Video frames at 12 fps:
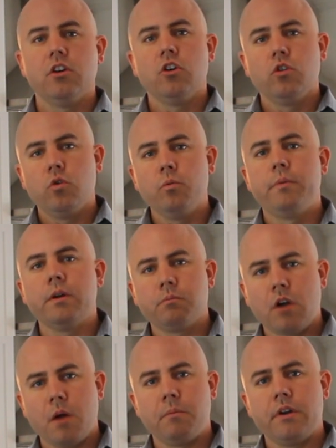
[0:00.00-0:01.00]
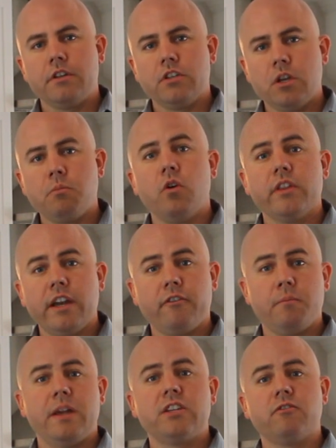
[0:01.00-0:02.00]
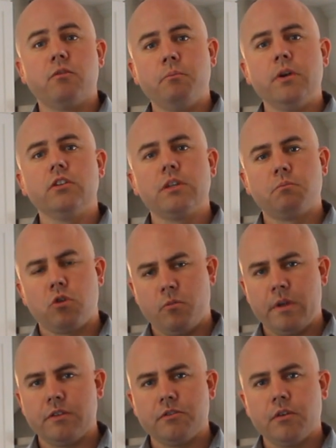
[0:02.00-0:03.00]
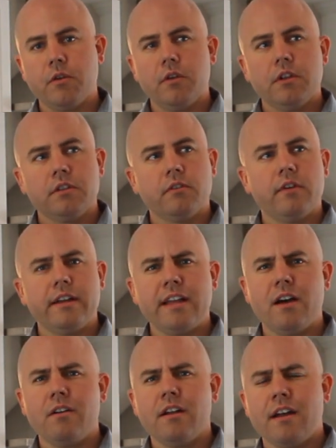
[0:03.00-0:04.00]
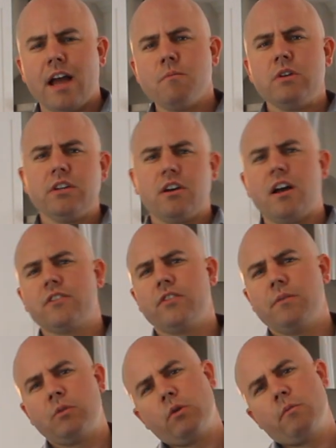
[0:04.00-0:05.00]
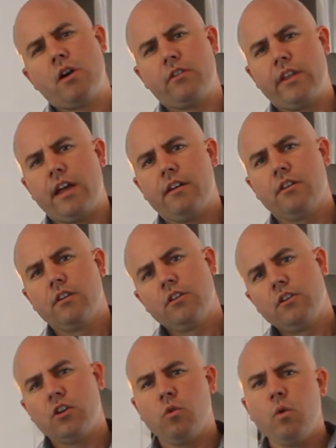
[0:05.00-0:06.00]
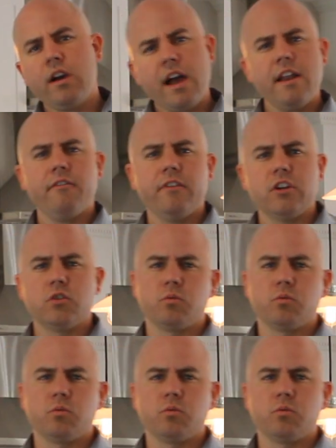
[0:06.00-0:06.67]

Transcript: who built properties, and you pull that information from building permits to find out how much it costs for them to remodel that. You know, what kind of finish is